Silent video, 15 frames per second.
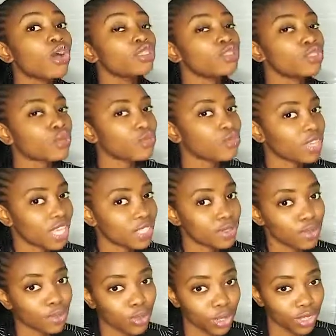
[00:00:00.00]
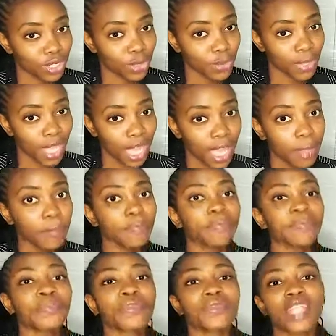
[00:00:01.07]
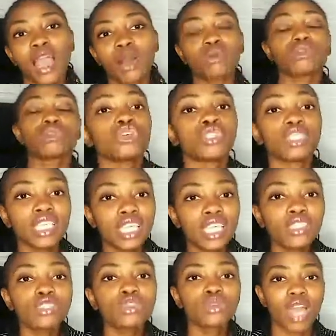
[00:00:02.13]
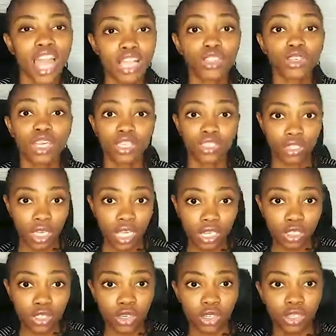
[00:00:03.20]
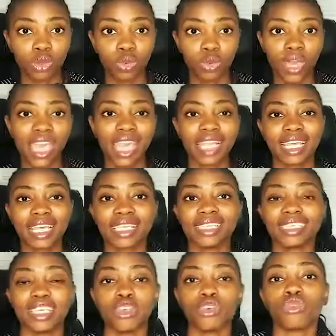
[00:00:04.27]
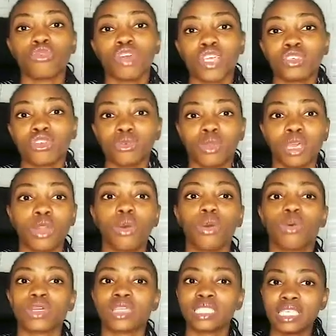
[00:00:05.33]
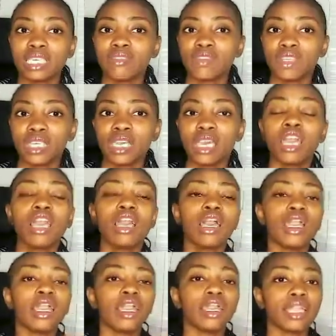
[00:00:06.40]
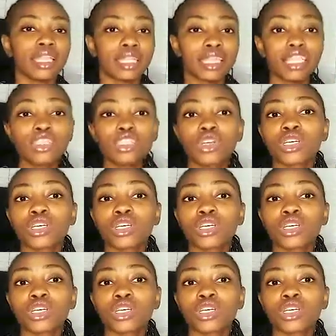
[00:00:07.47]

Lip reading: Don't forget to watch it, okay? Now, you need to add your education the way it is in your resume or CV. It needs to